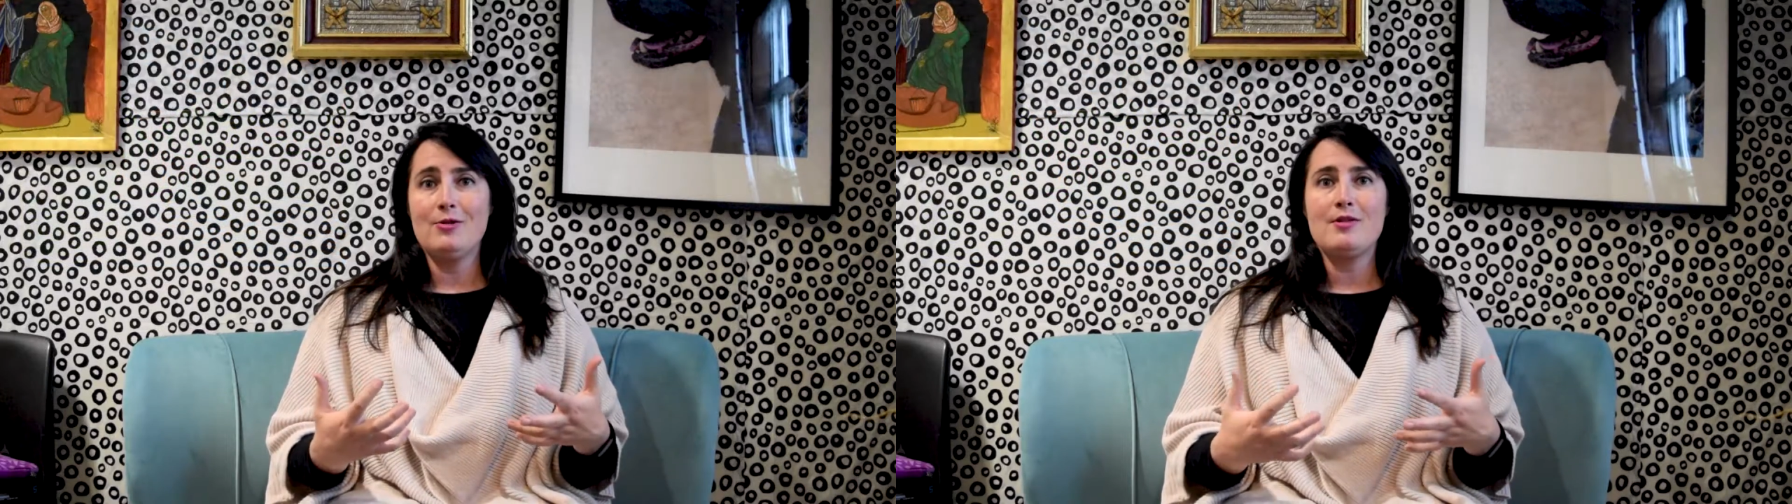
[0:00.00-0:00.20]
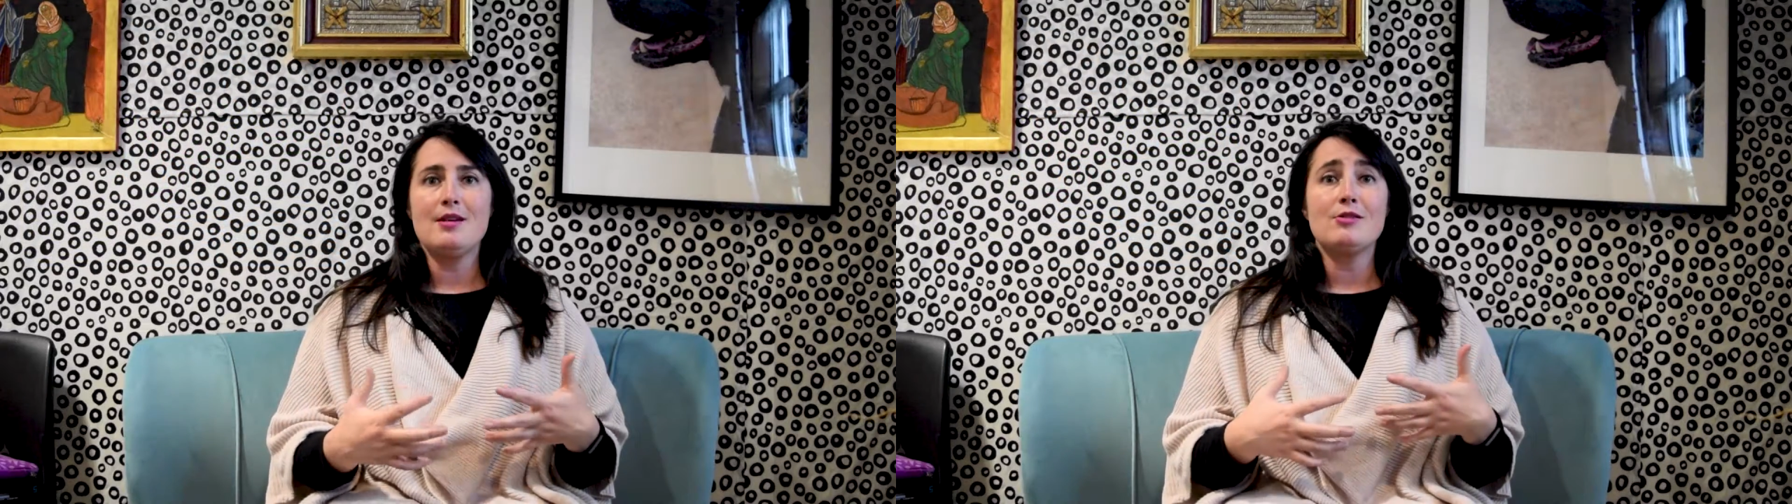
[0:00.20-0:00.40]

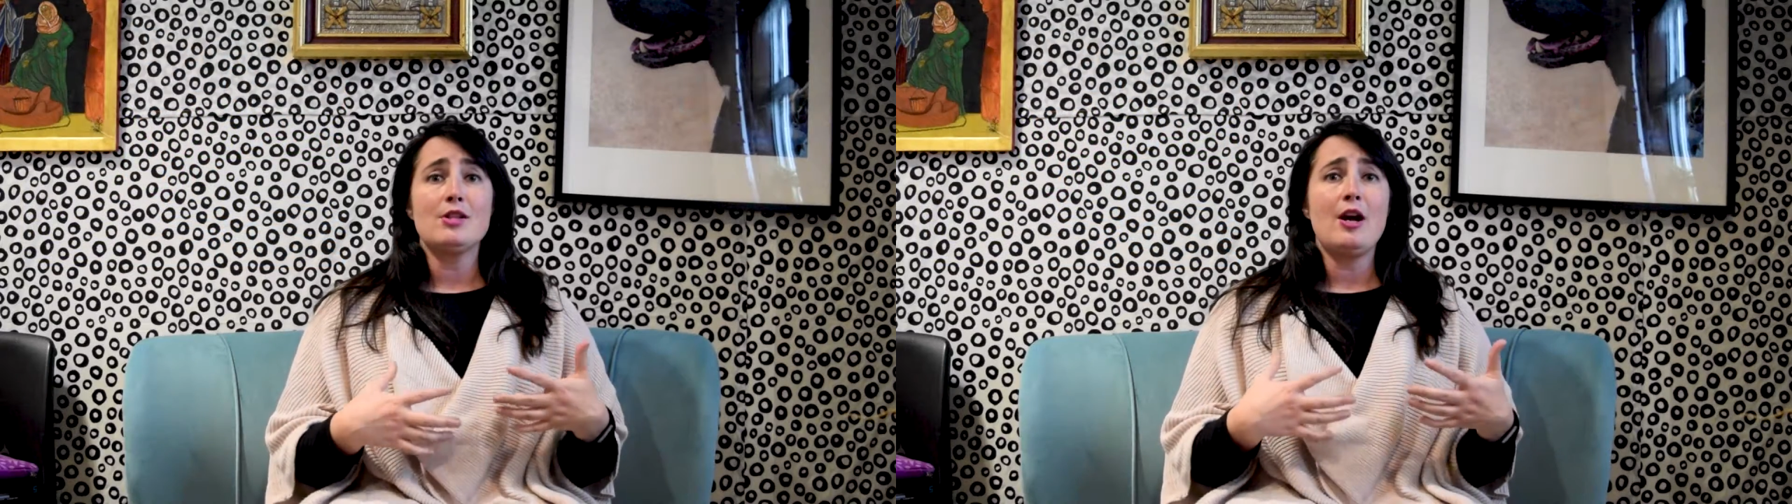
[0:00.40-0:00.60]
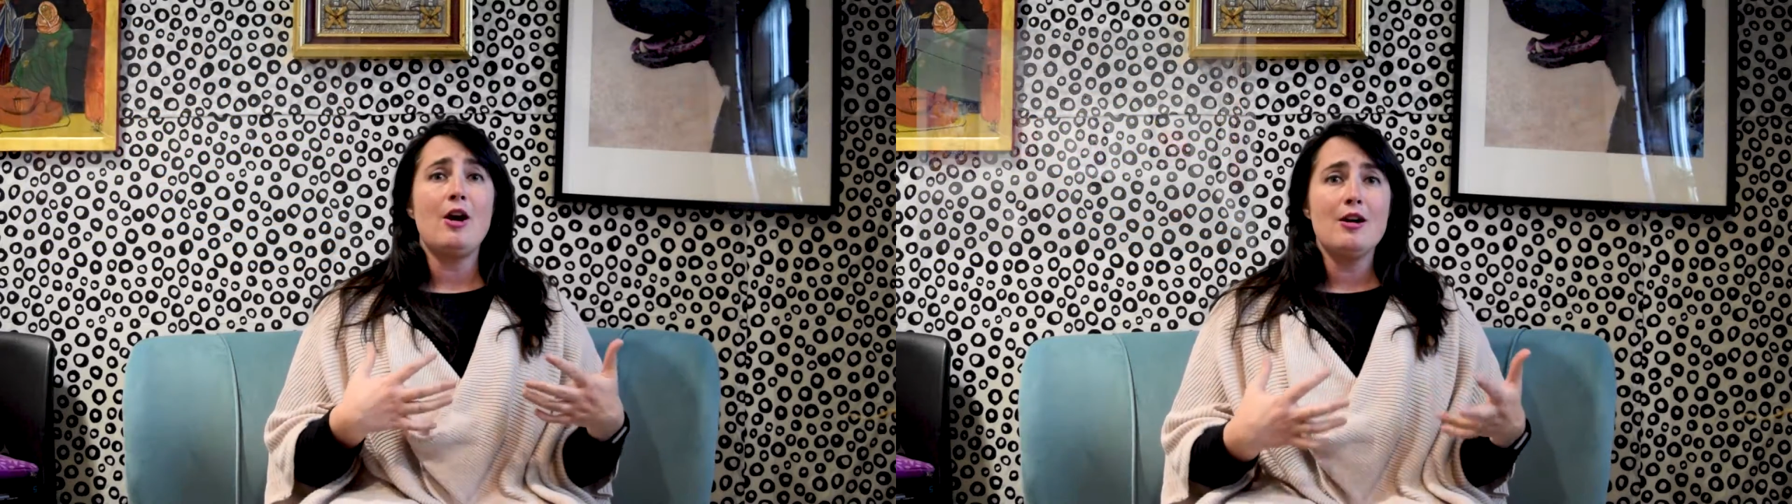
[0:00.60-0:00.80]
There's
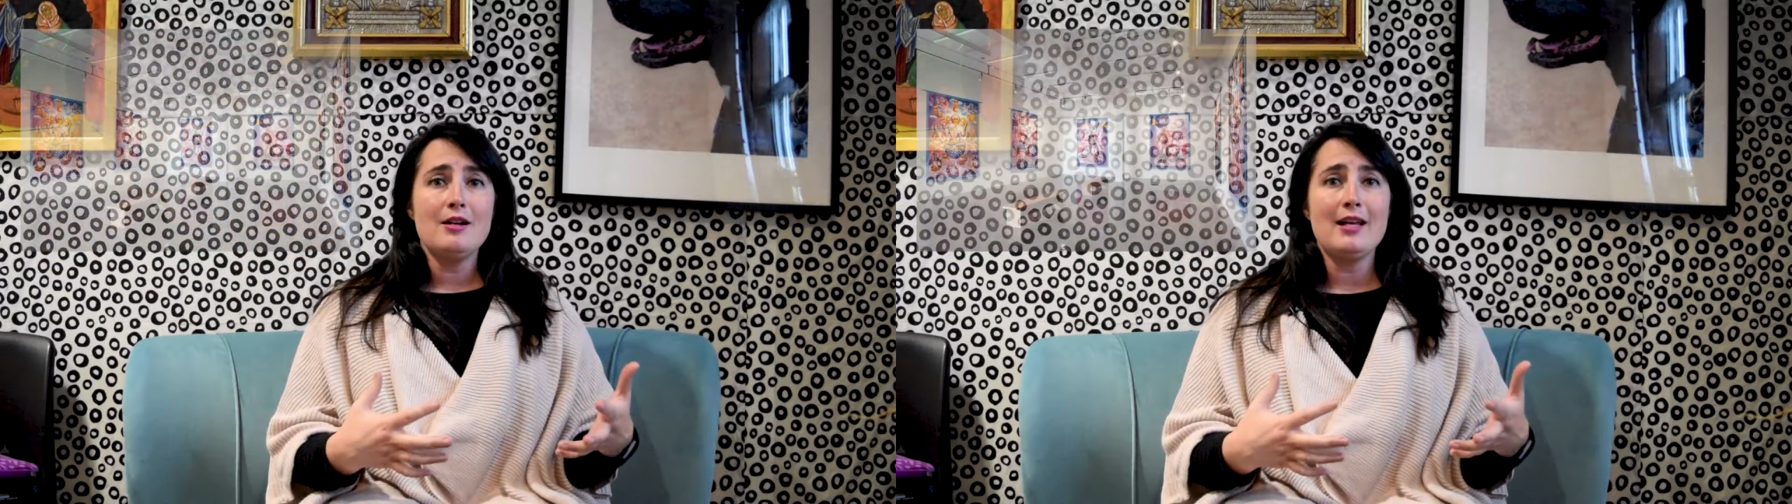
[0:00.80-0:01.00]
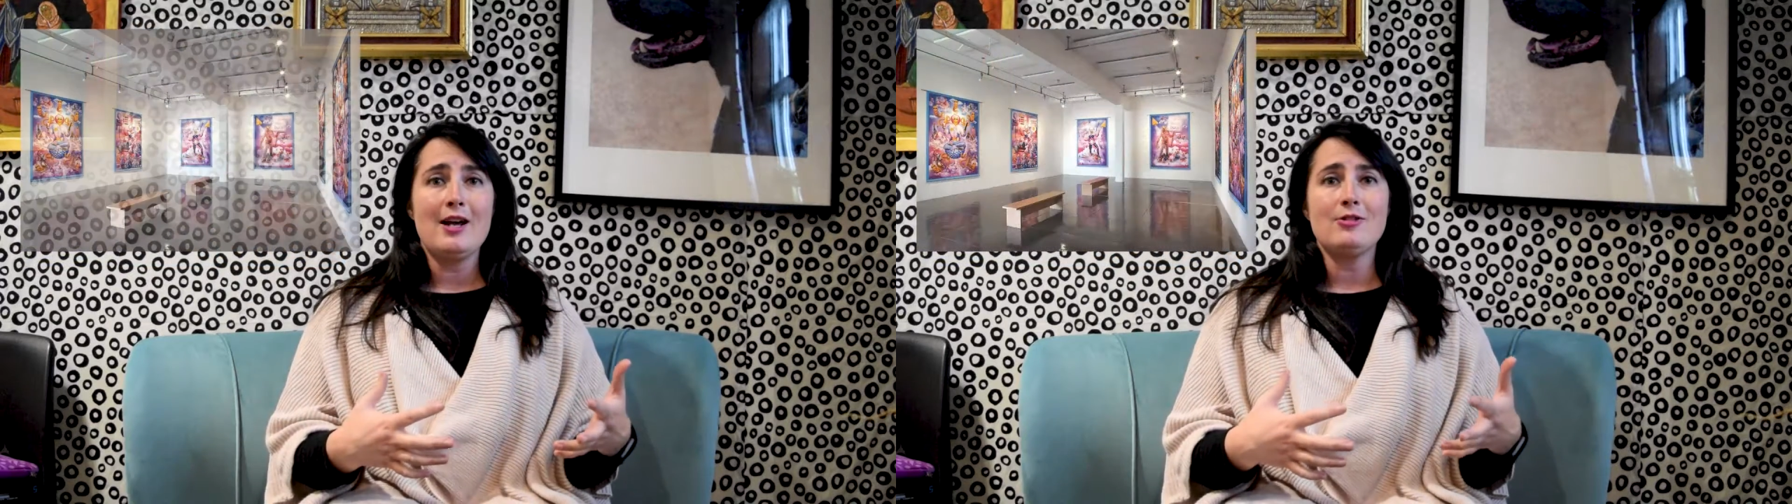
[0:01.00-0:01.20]
art
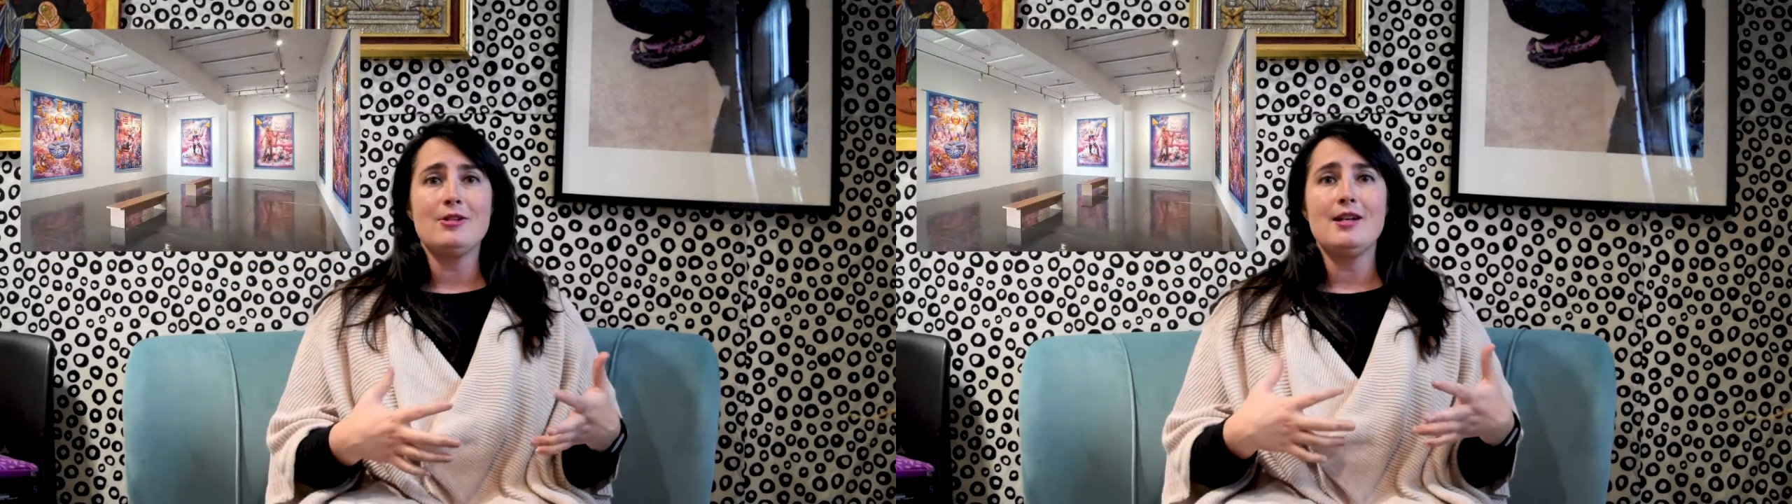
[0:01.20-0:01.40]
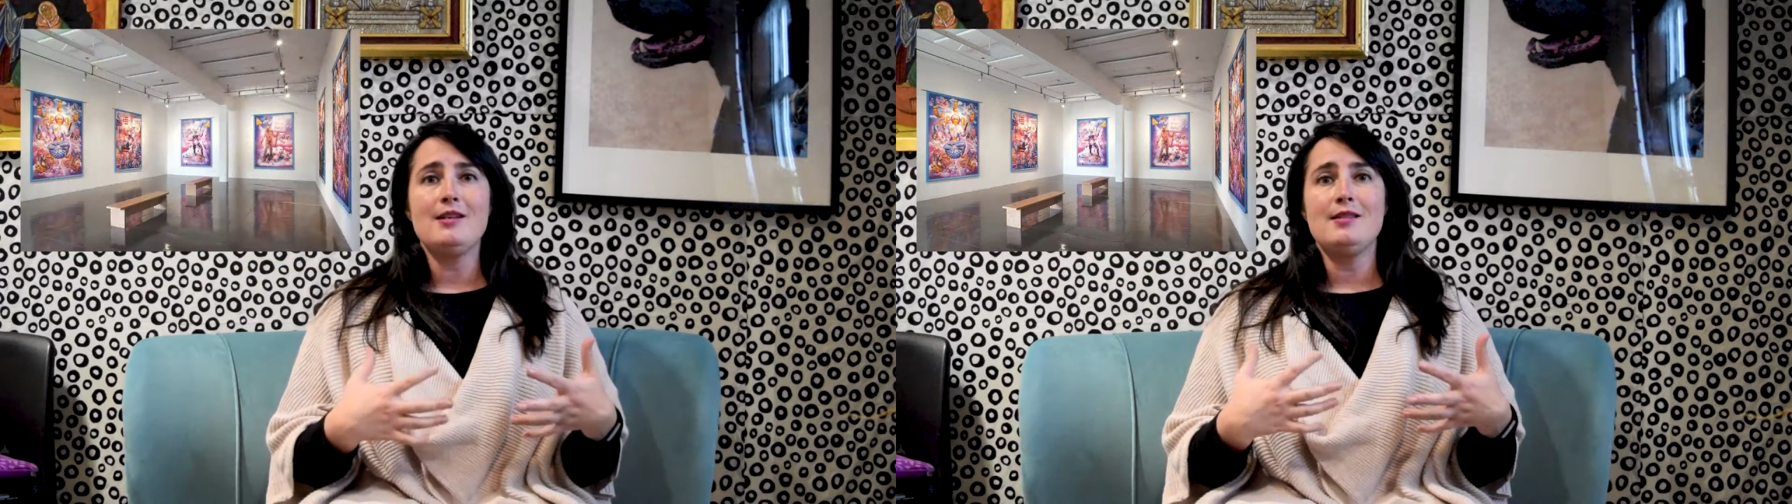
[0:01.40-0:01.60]

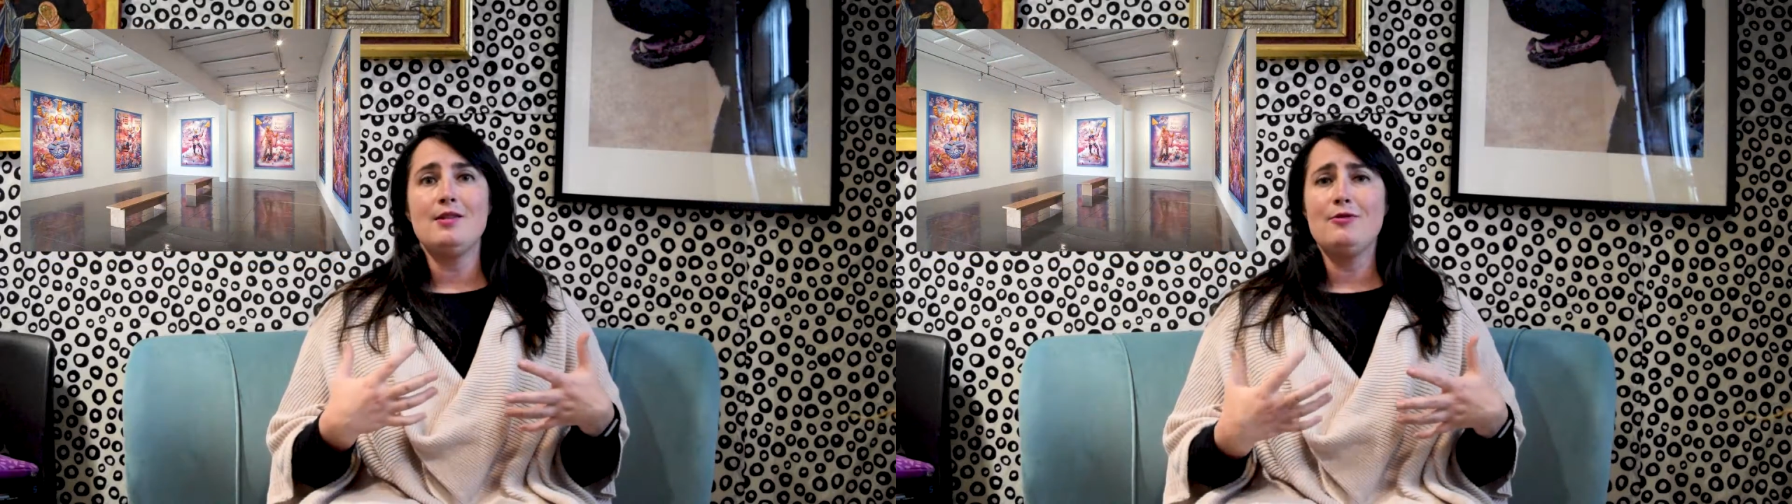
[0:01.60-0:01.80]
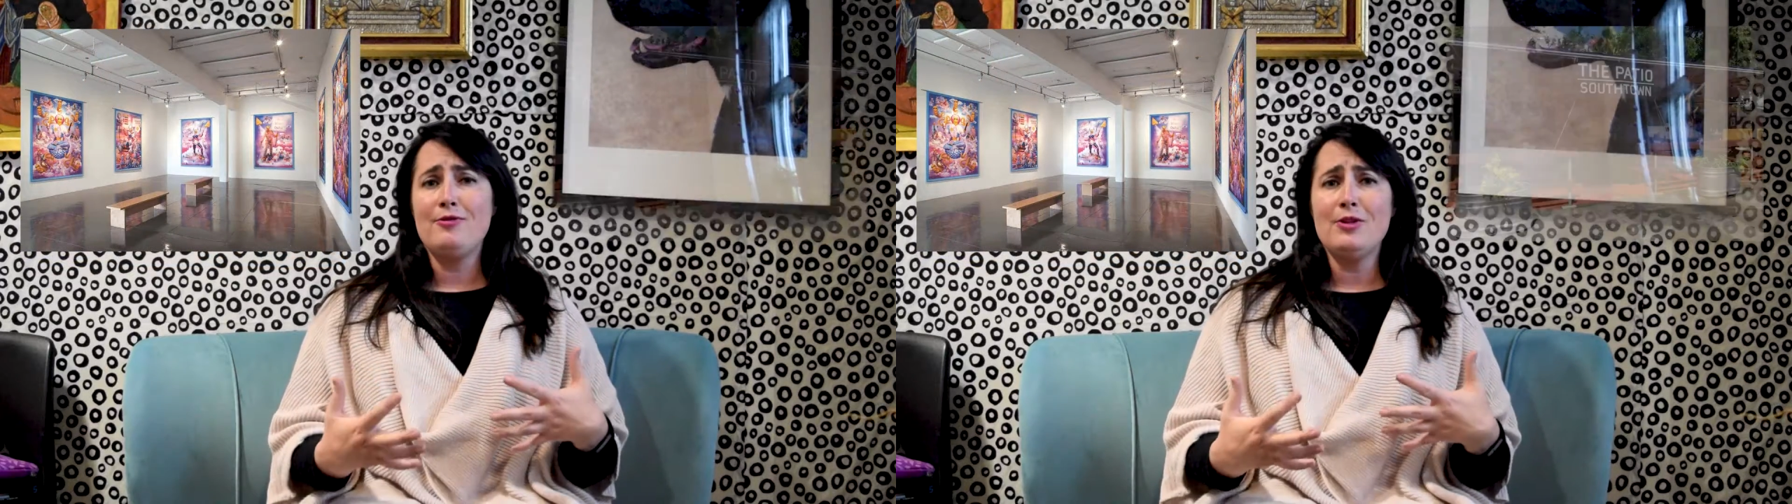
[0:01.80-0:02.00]
galleries and
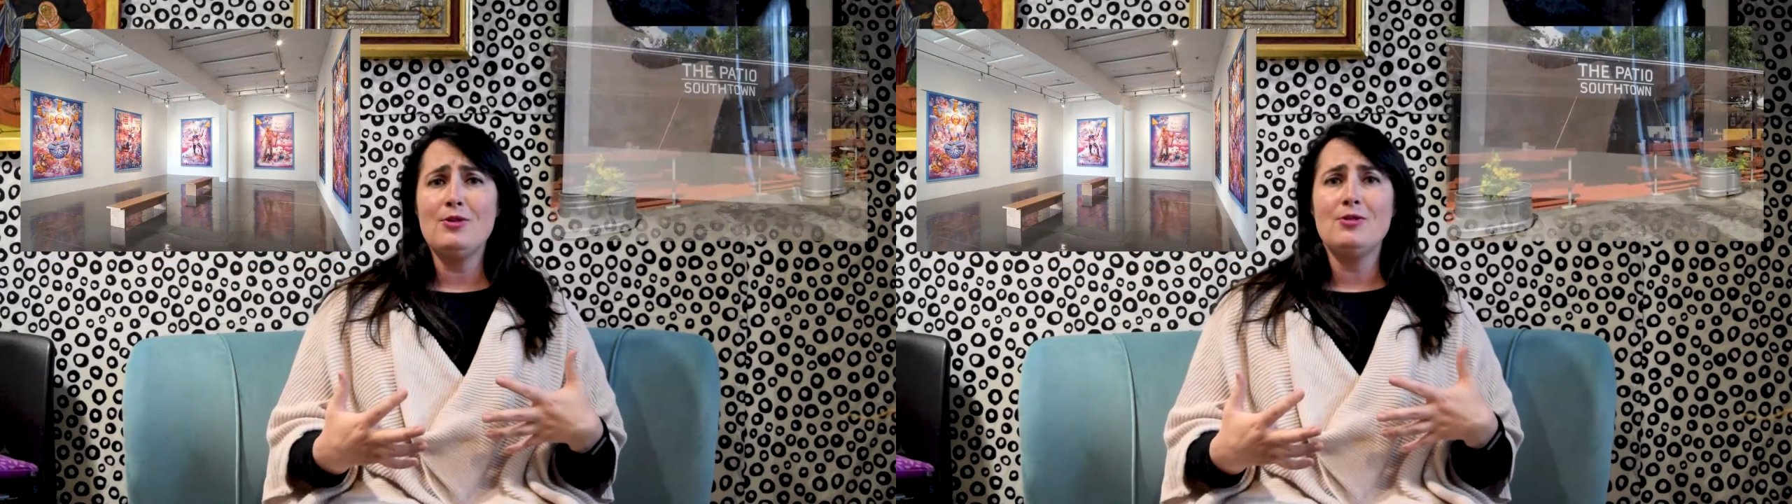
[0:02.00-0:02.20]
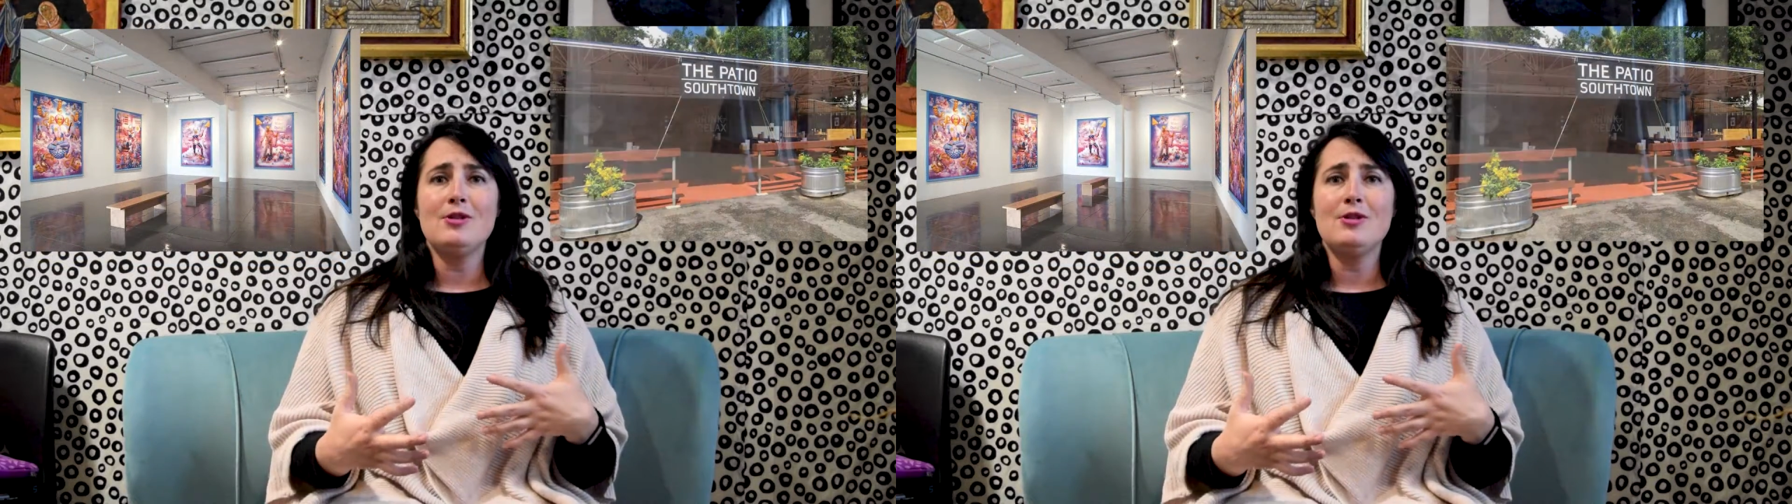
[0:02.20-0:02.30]
food.